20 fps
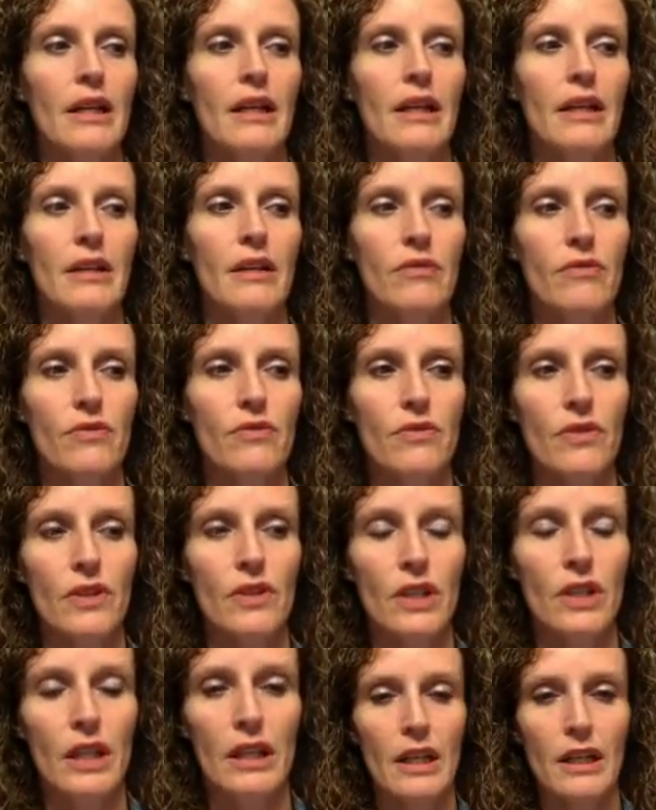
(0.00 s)
If
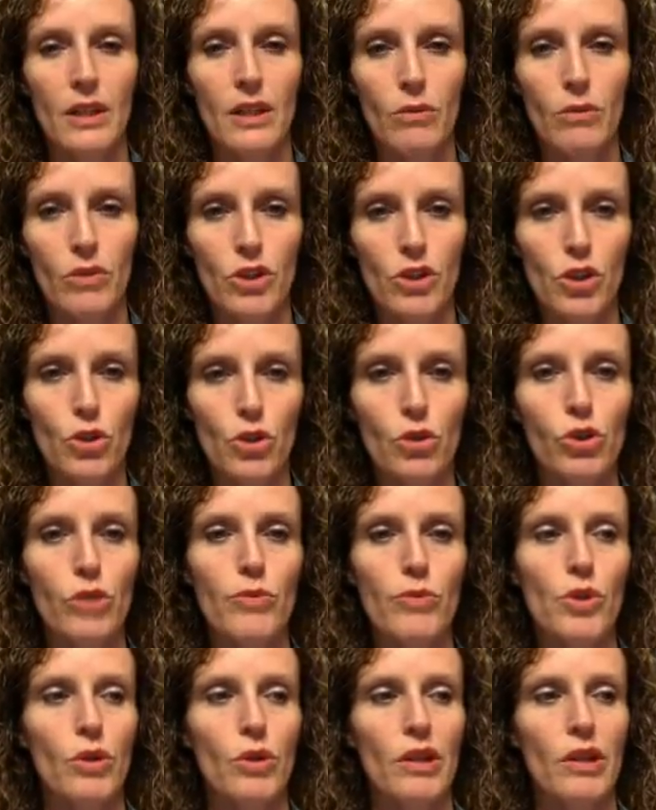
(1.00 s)
there were 2
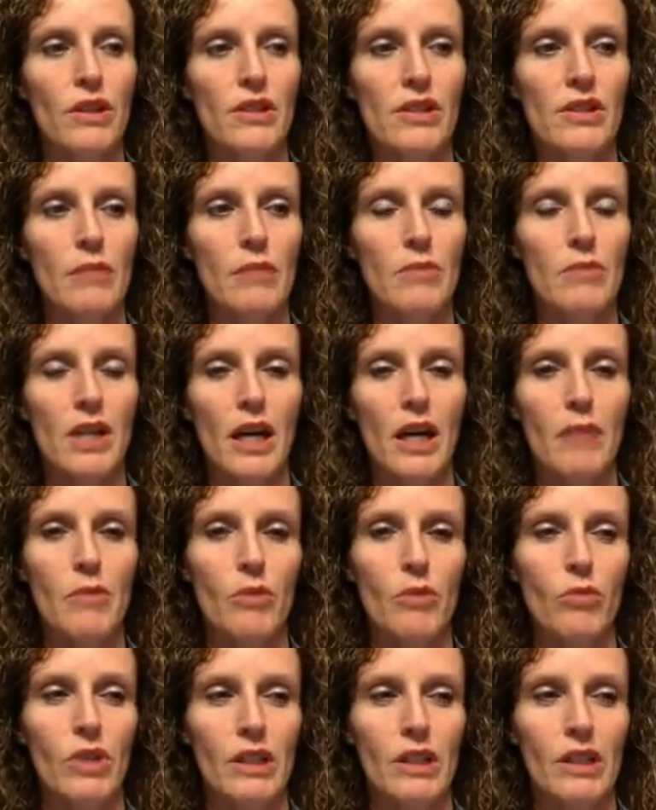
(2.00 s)
groups going at the same time,
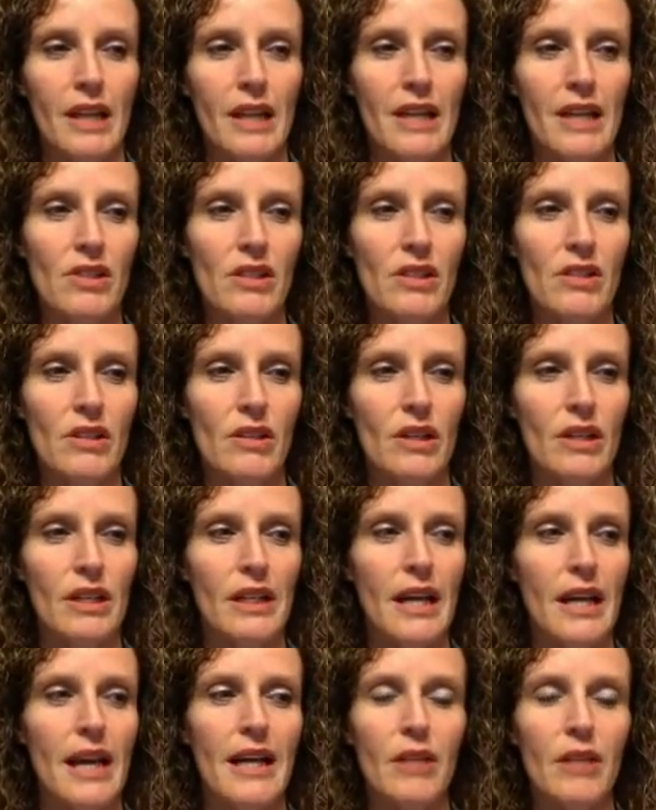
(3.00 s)
it wouldn't last as
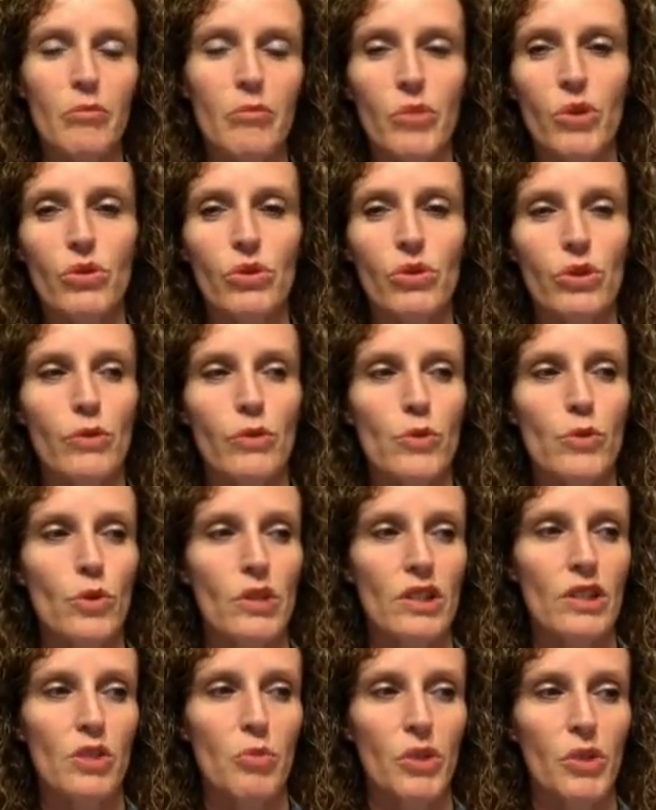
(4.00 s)
long, and both groups would
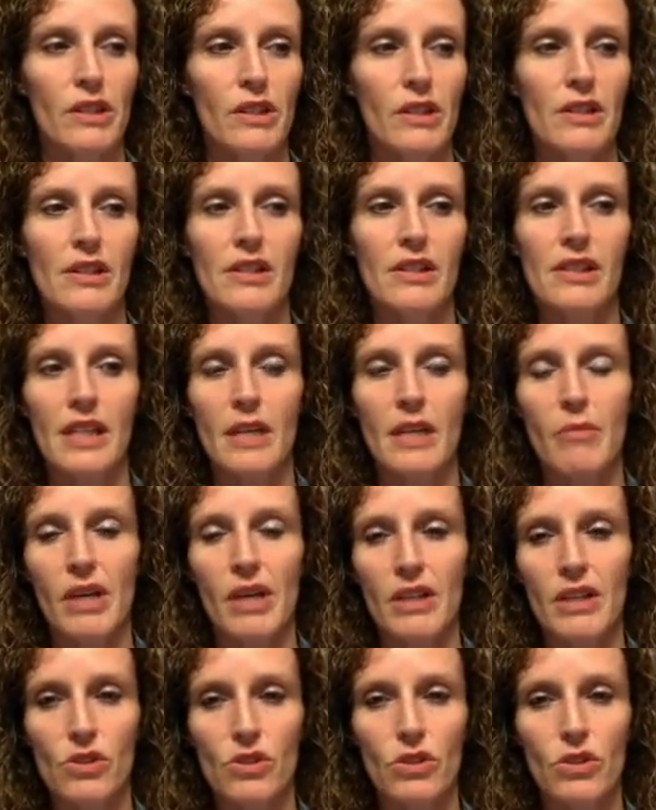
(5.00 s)
experience the same
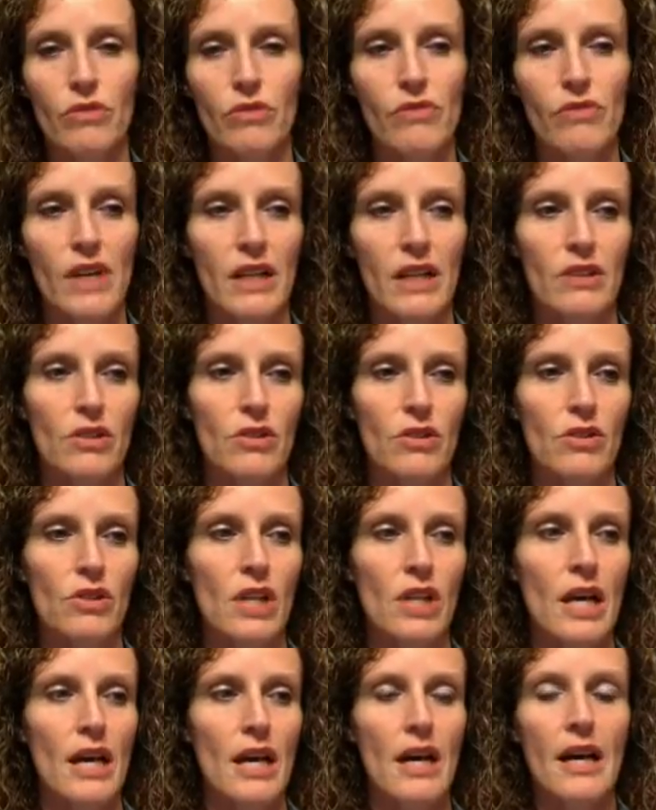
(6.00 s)
external
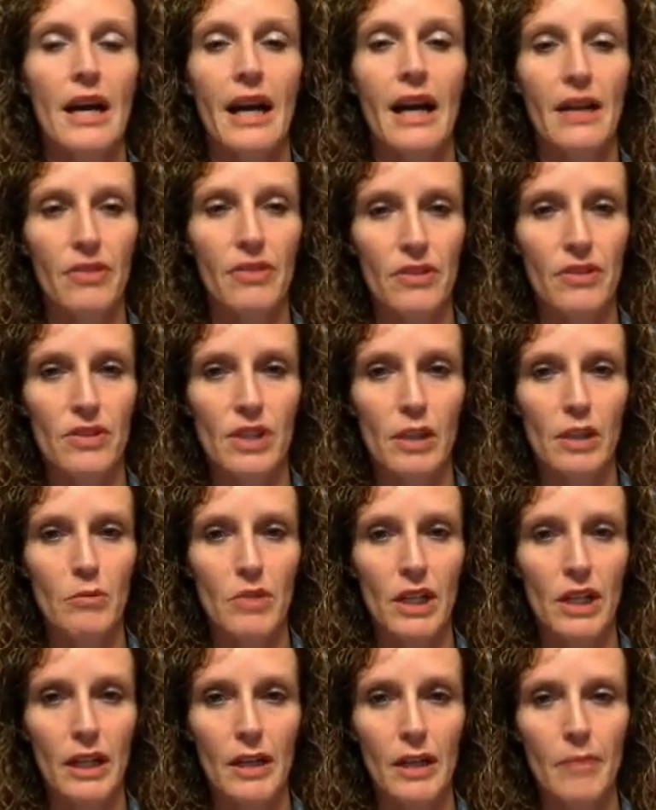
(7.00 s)
factors at the same
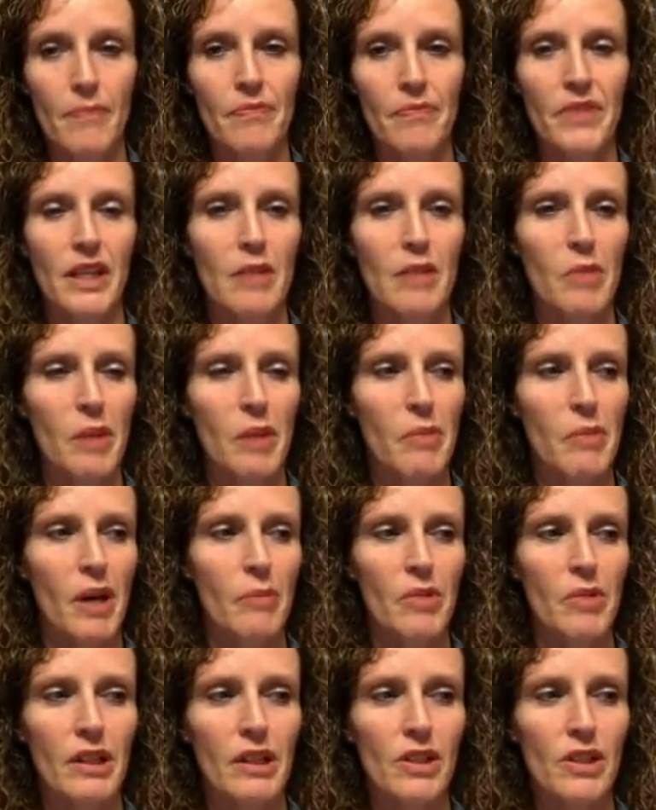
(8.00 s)
time. In my
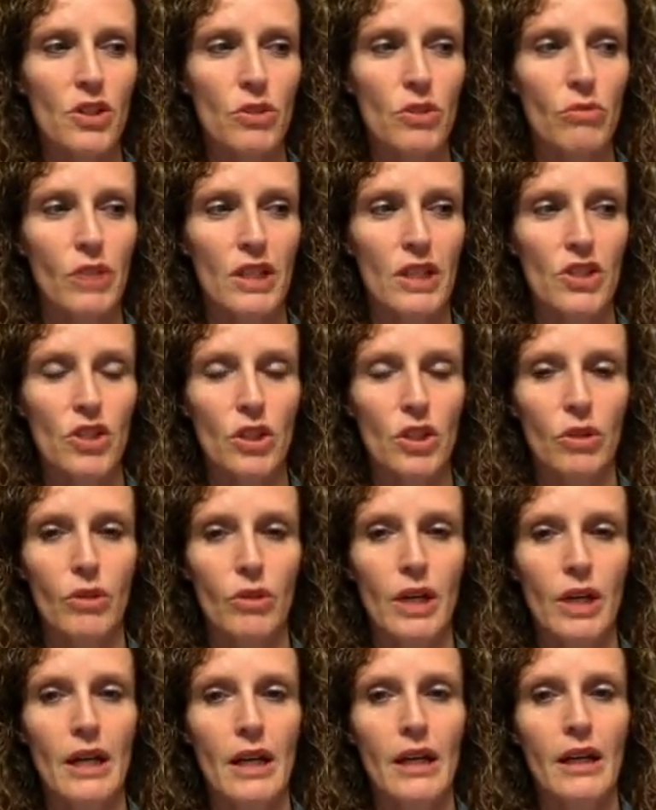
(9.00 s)
population
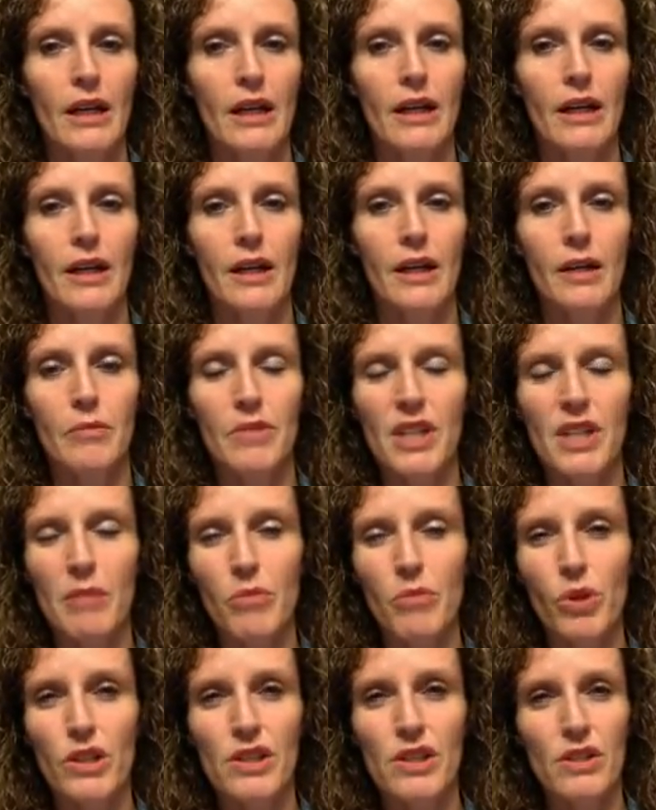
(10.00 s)
ratio, 10
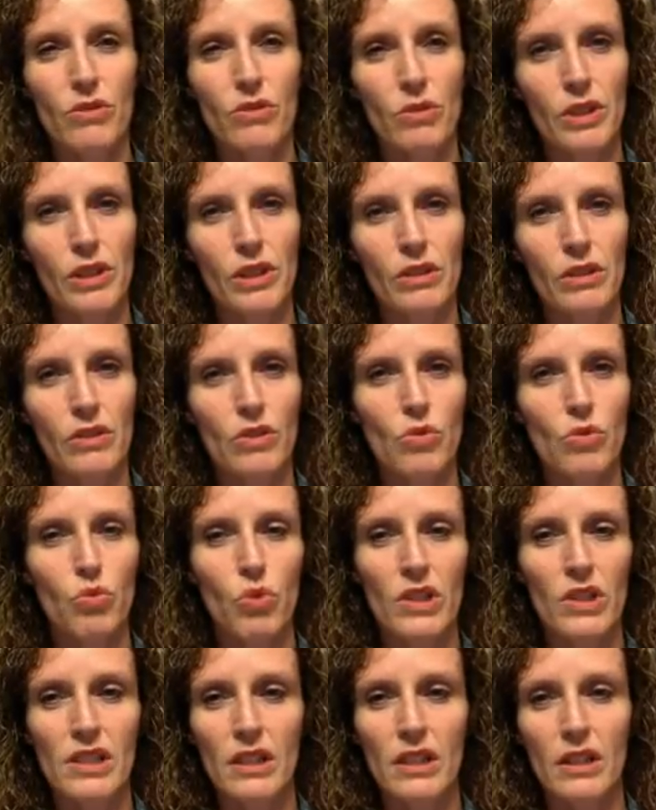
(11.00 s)
boys to 3 girls
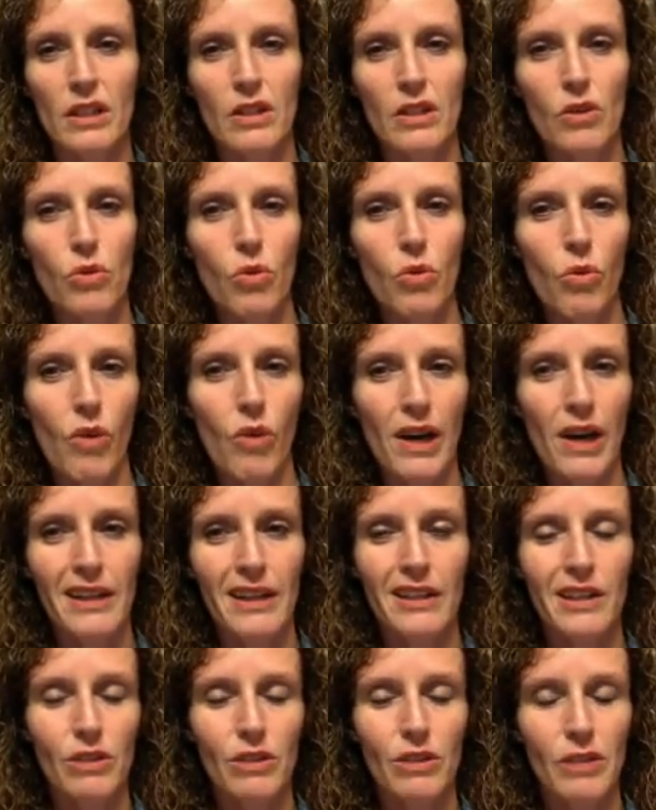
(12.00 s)
wasn't
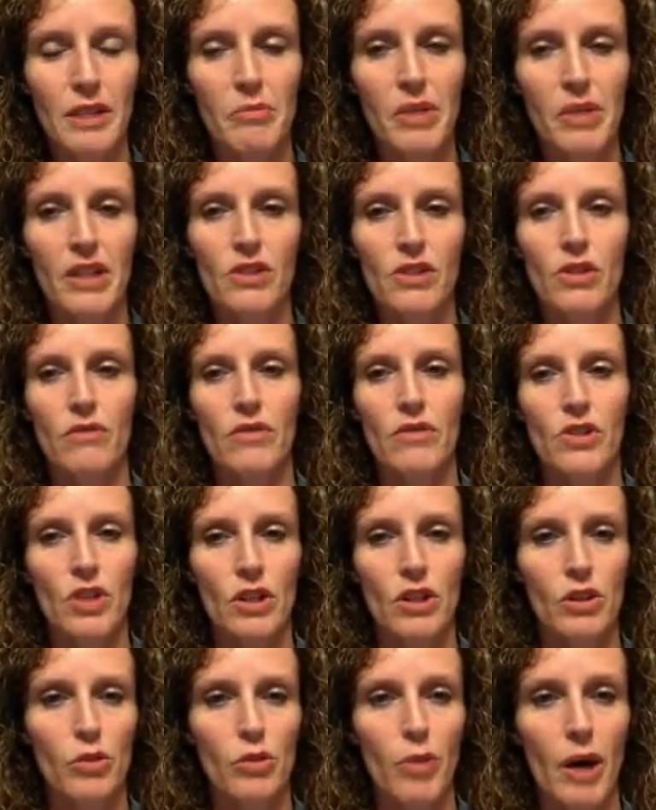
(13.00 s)
quite a great picture of the
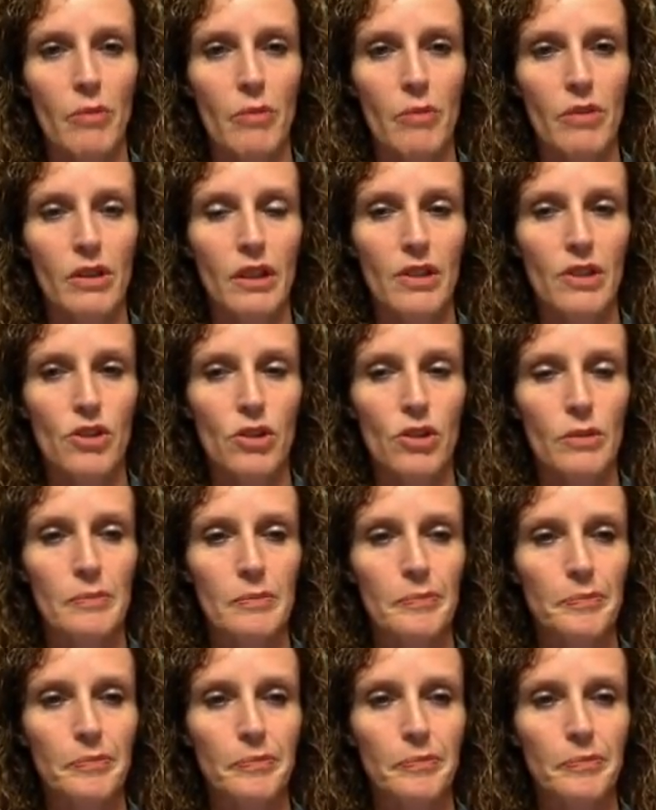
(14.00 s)
general population.